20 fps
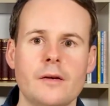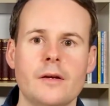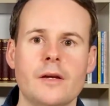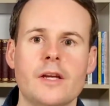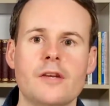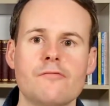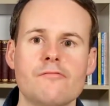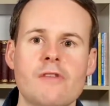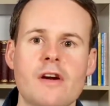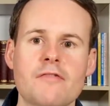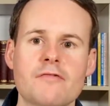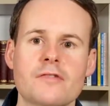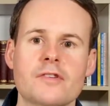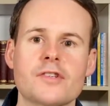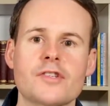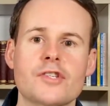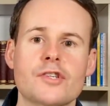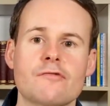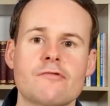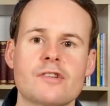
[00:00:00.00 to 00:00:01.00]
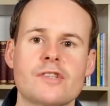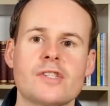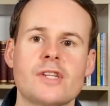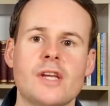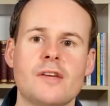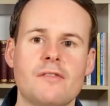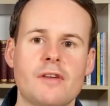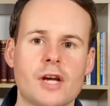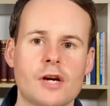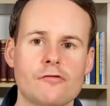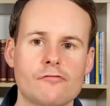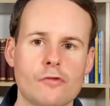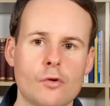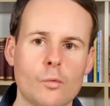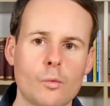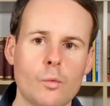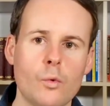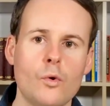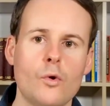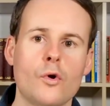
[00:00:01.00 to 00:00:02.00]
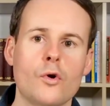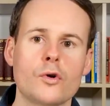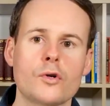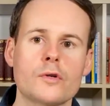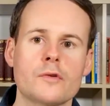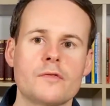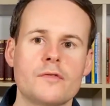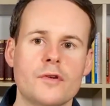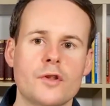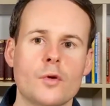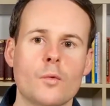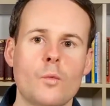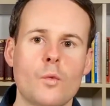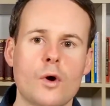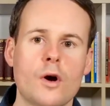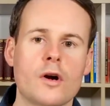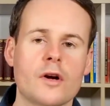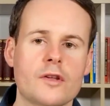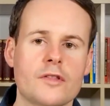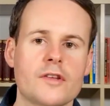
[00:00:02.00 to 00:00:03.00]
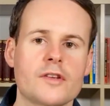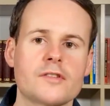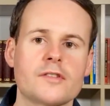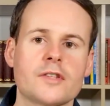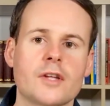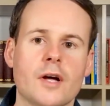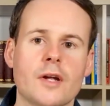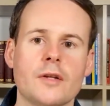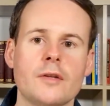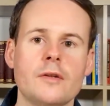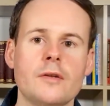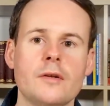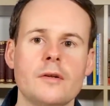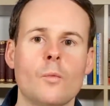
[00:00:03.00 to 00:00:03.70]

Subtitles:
in reference to receiving a reward for the work that's done,